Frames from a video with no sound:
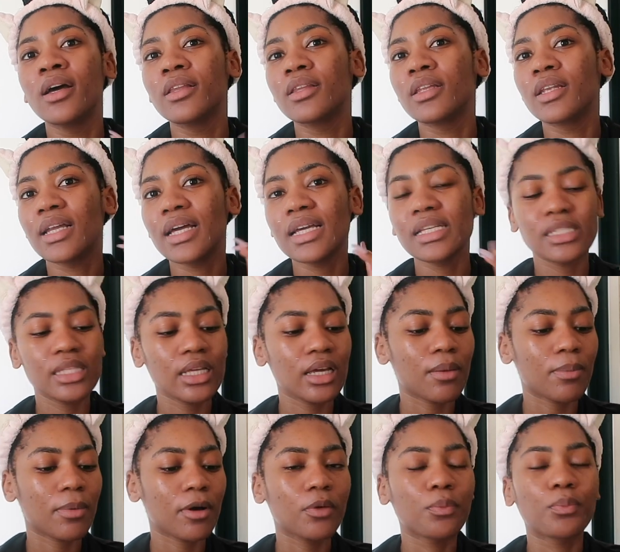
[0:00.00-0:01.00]
The nice thing
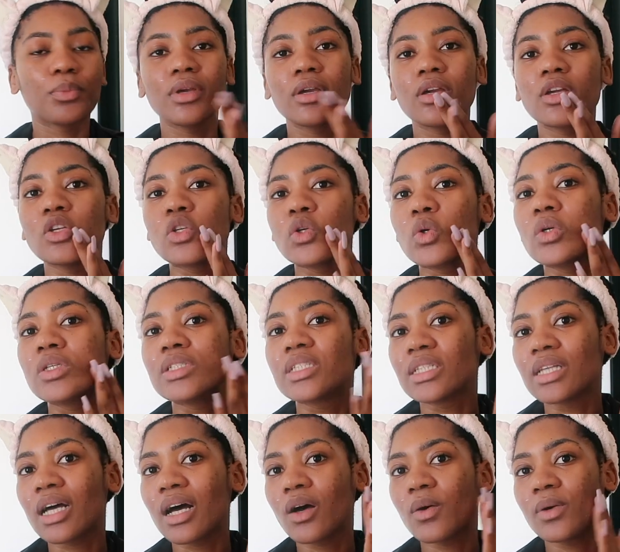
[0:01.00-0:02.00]
about being
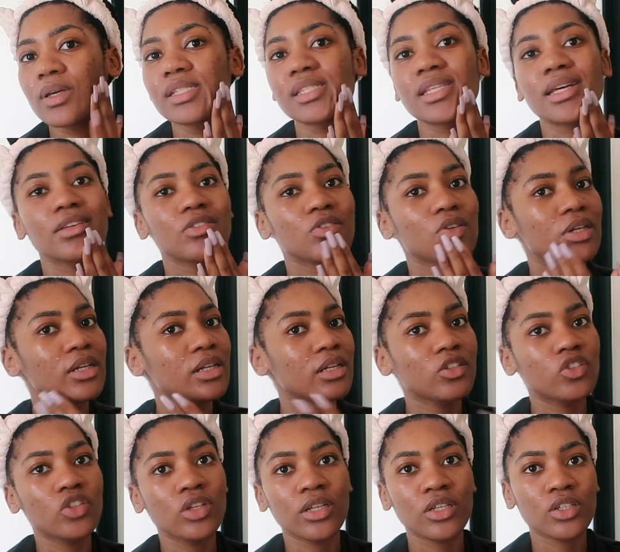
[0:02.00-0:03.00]
indoors now is that you can
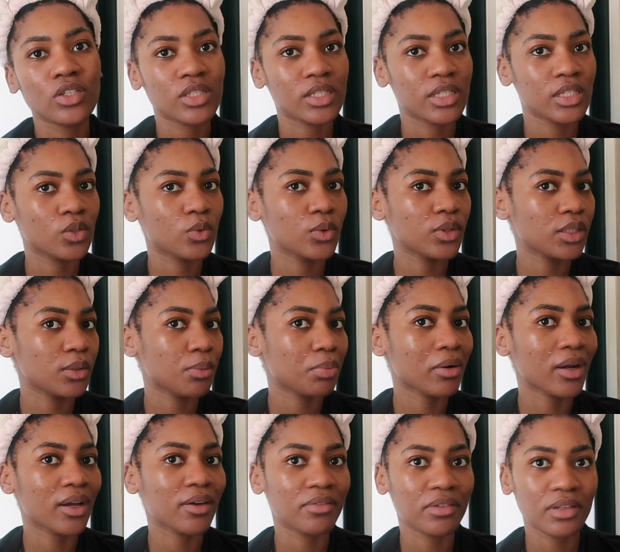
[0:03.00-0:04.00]
literally just deal with it
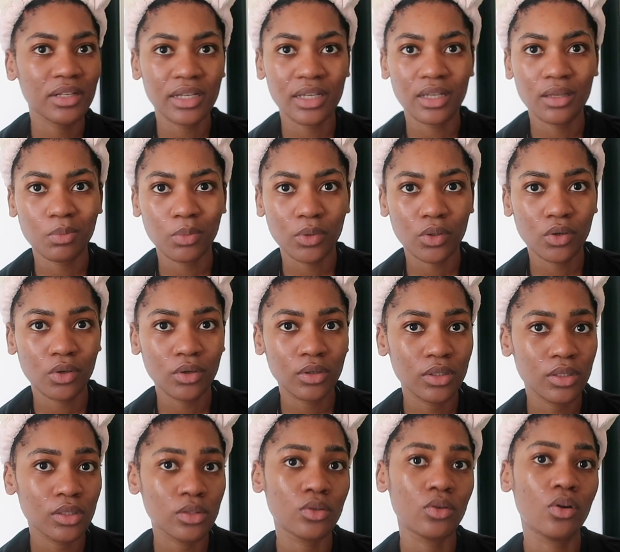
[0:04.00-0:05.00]
privately,
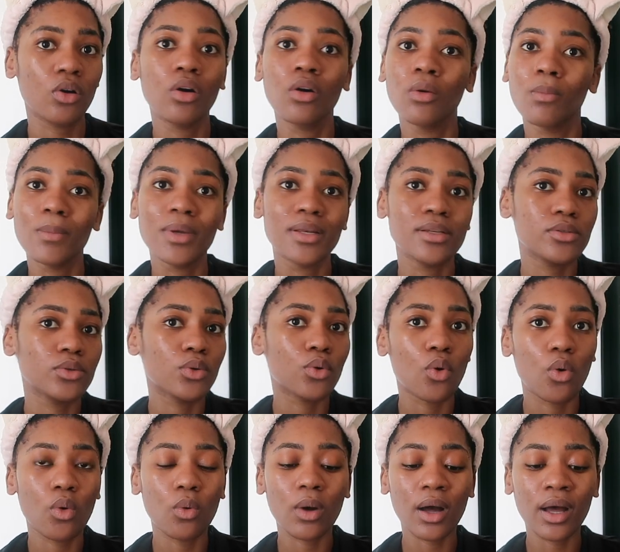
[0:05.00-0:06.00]
because you're been to
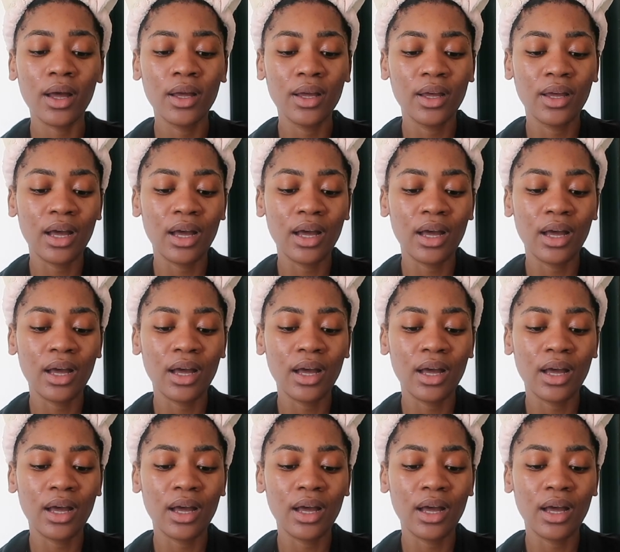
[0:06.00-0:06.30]
go.